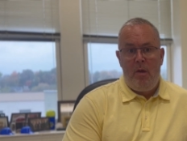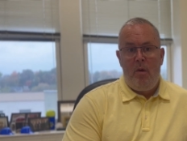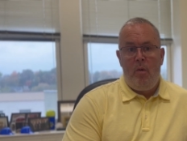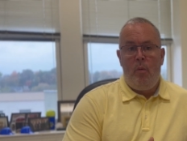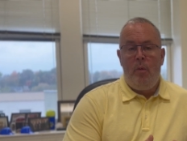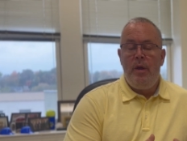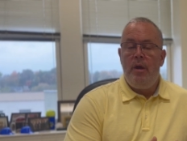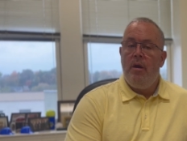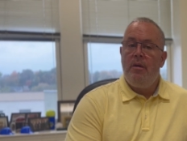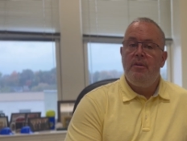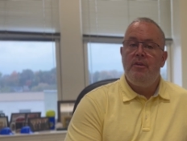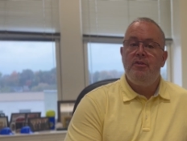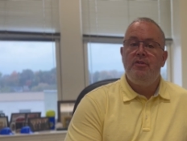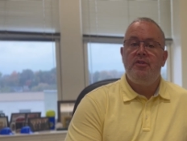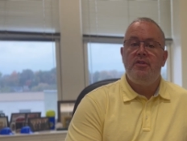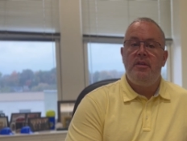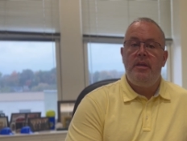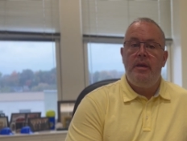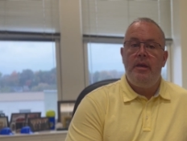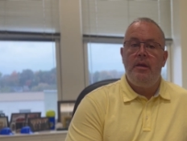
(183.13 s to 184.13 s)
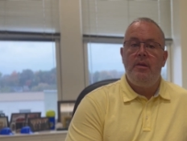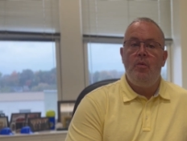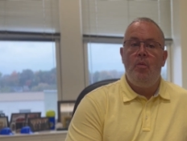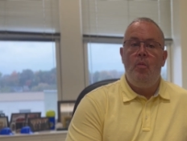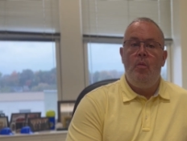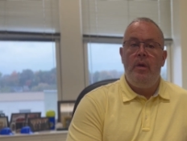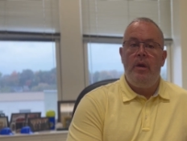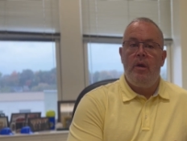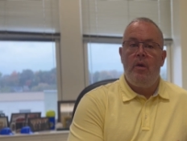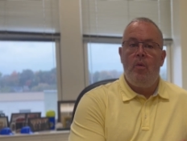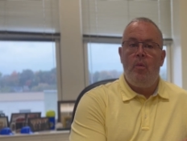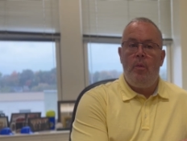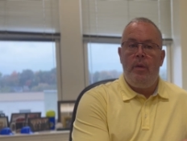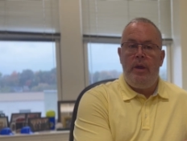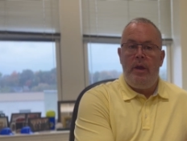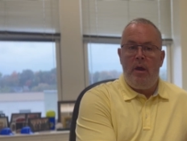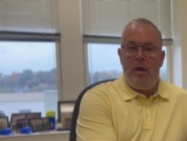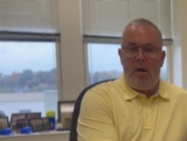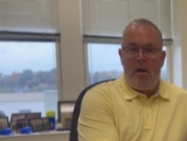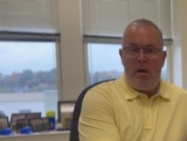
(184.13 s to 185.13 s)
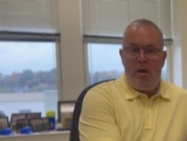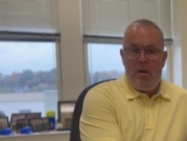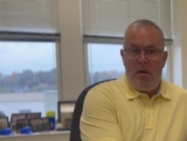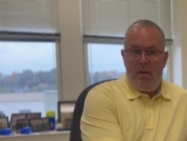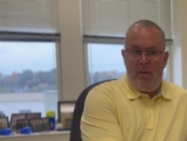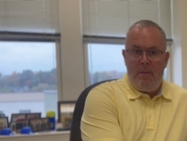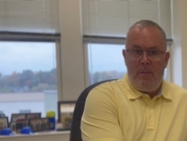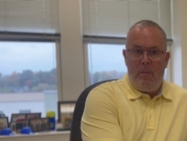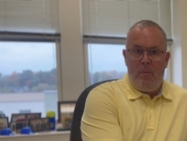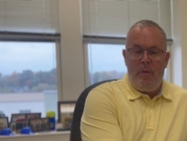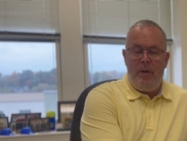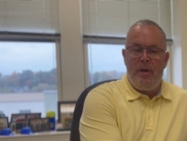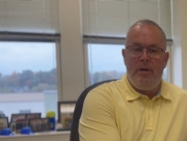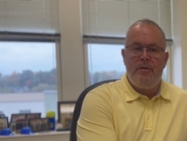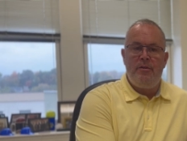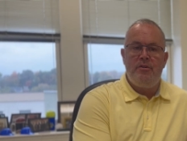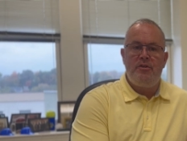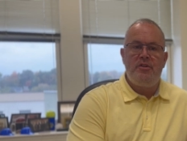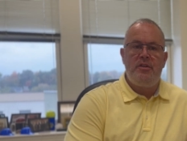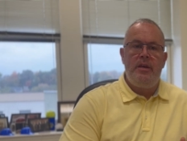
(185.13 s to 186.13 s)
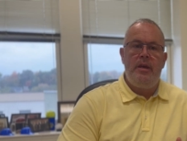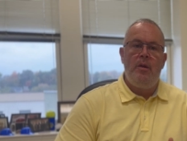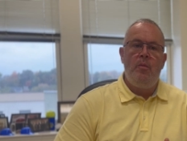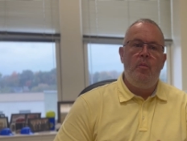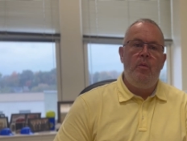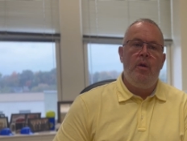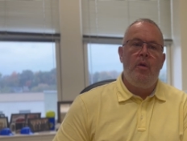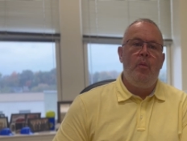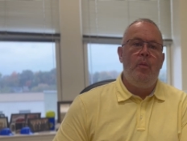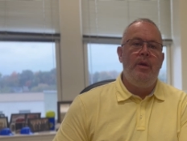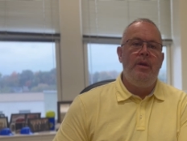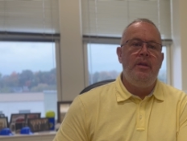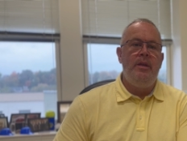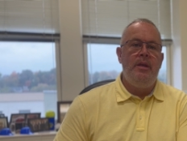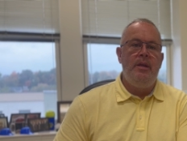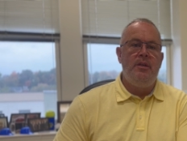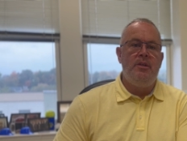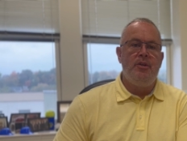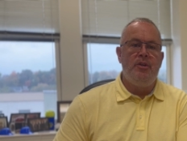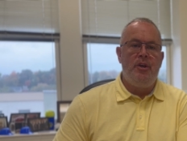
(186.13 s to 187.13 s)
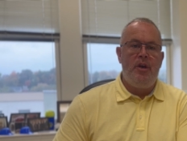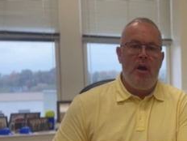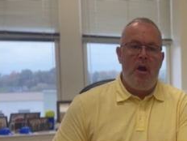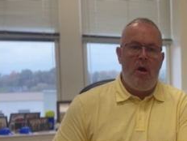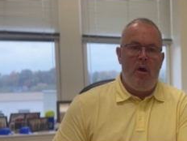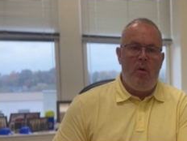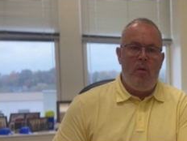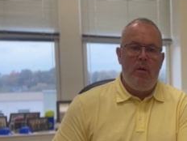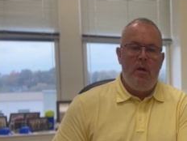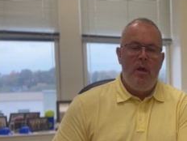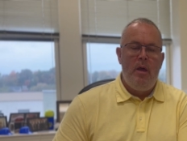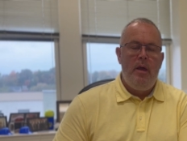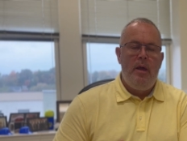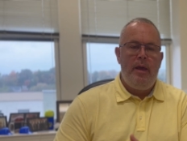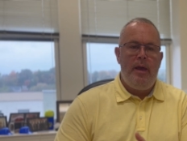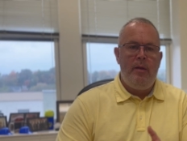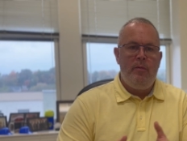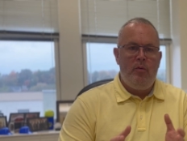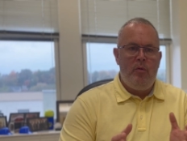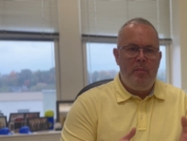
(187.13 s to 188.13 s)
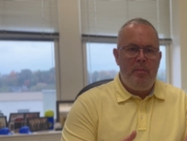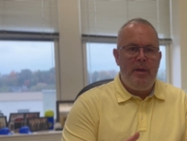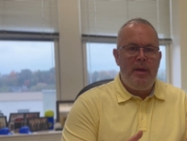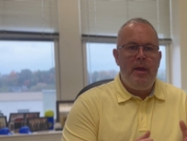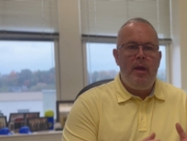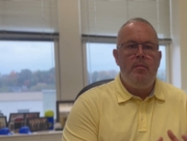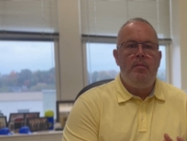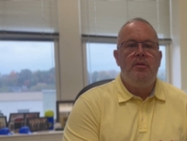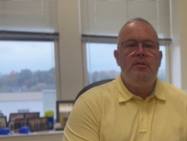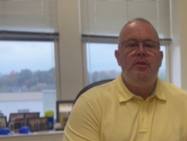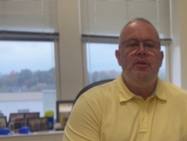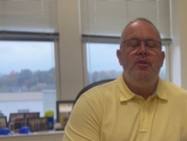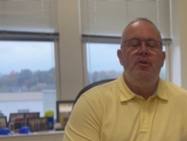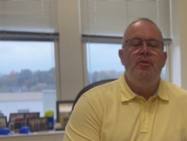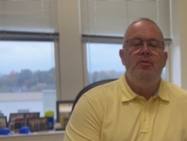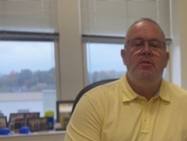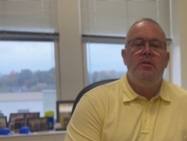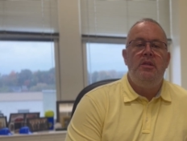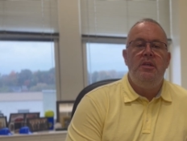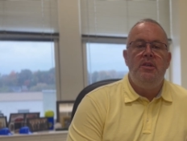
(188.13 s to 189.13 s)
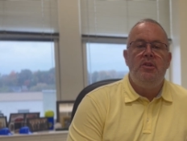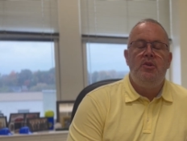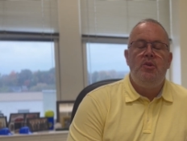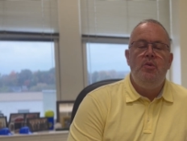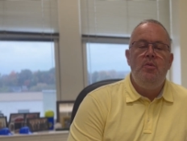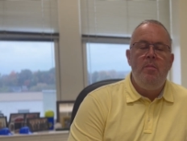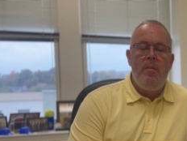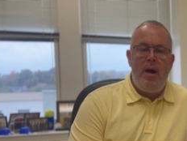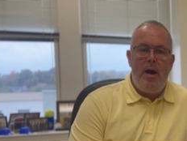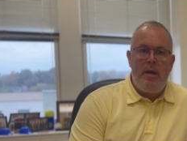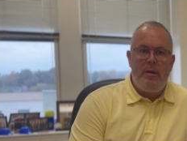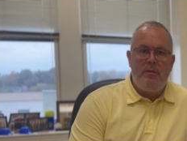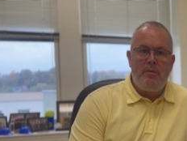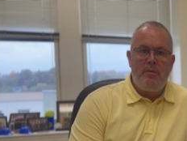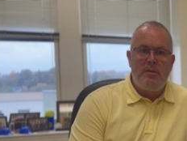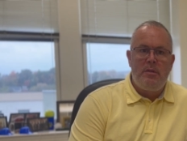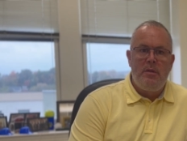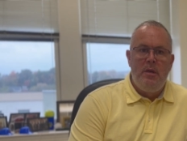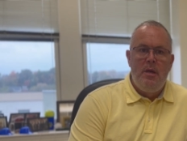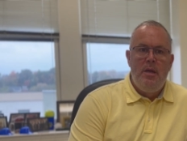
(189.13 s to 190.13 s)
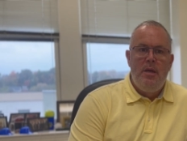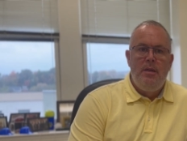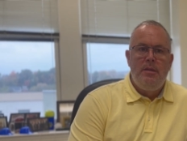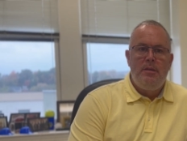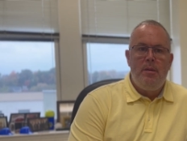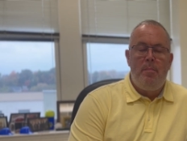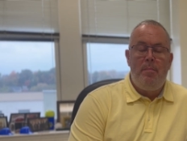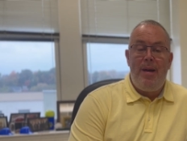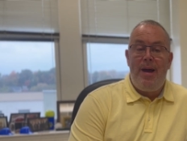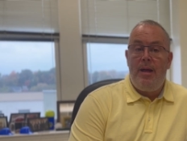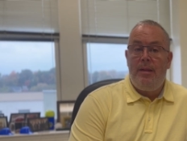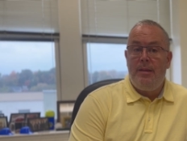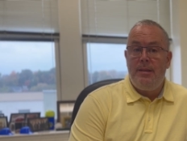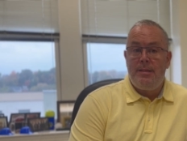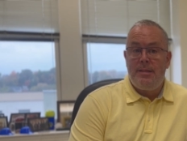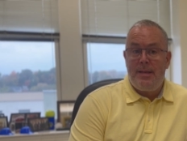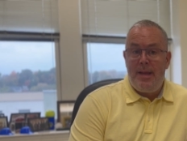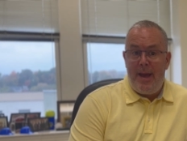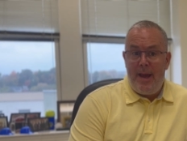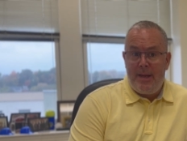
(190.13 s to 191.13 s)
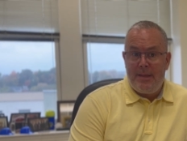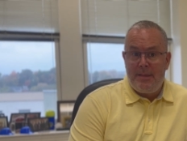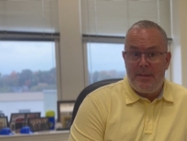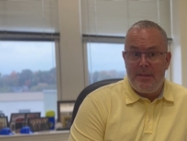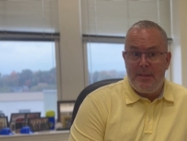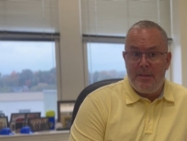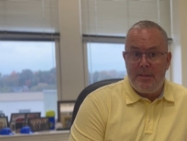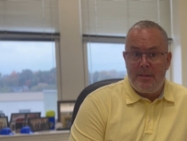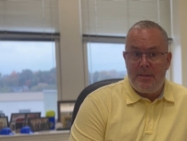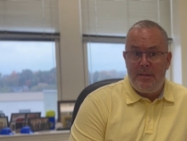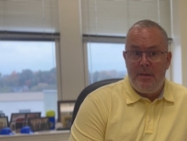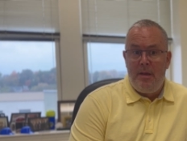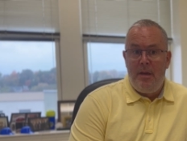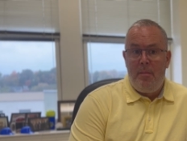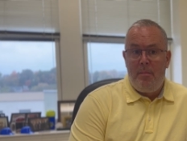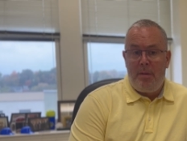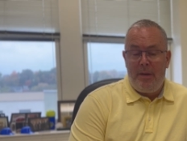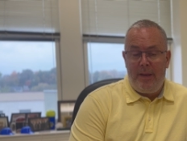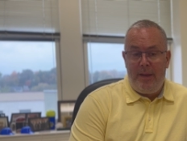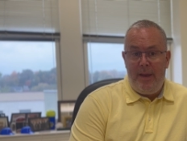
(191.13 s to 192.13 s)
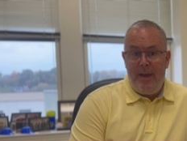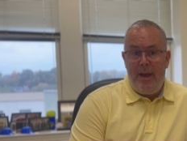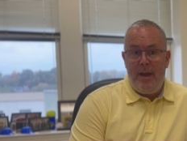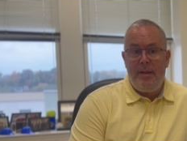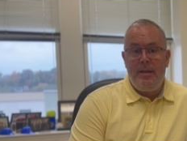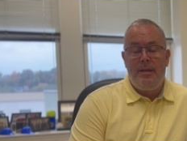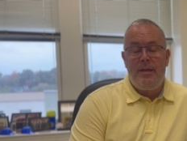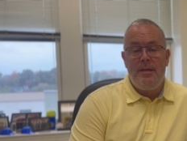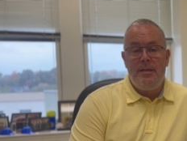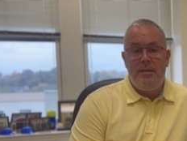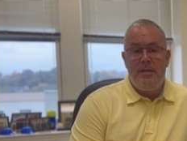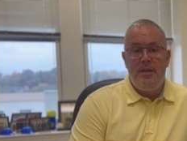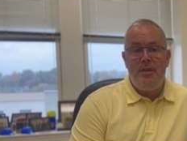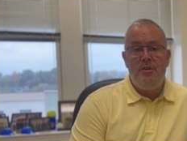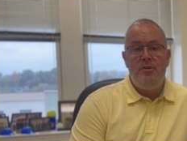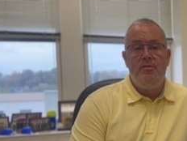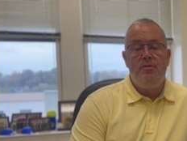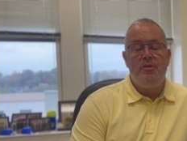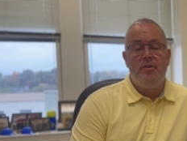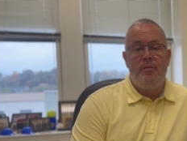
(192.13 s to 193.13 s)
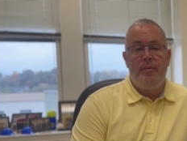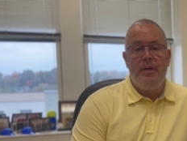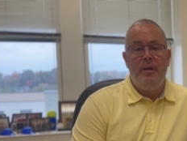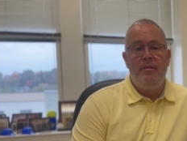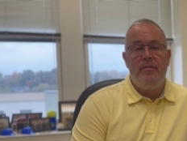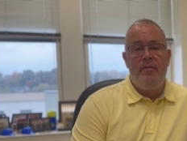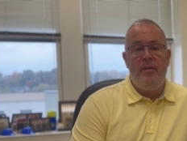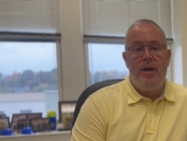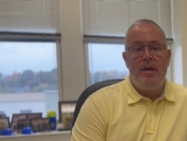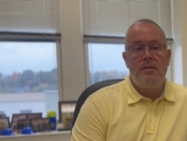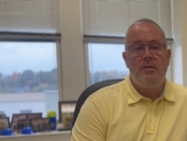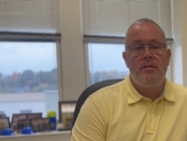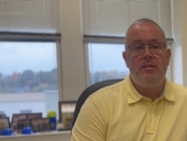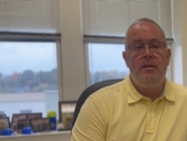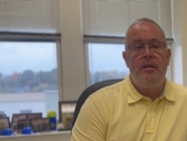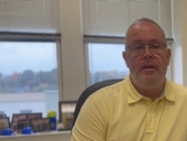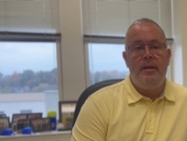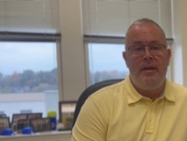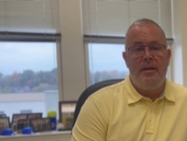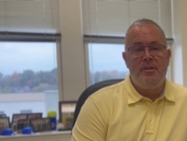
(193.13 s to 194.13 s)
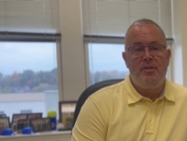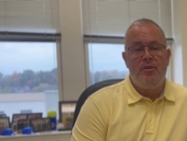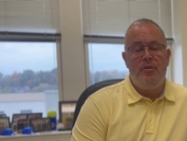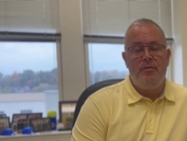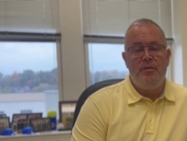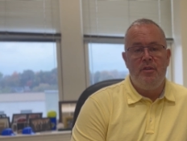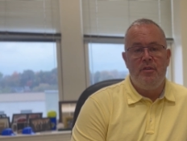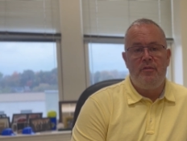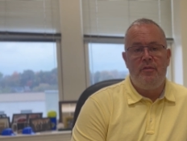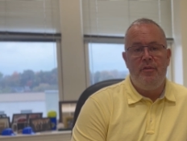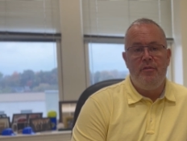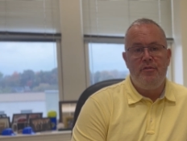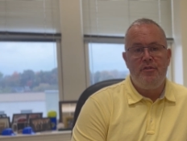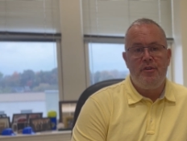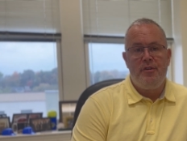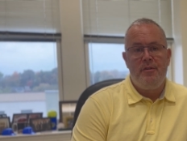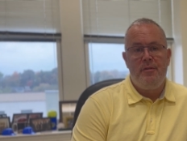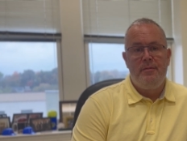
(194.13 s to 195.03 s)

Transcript: We understand where we are, we understand where we need to go, and we'll be able to use these two models to balance taxes, but again, continue to reinvest in Ansonia's future.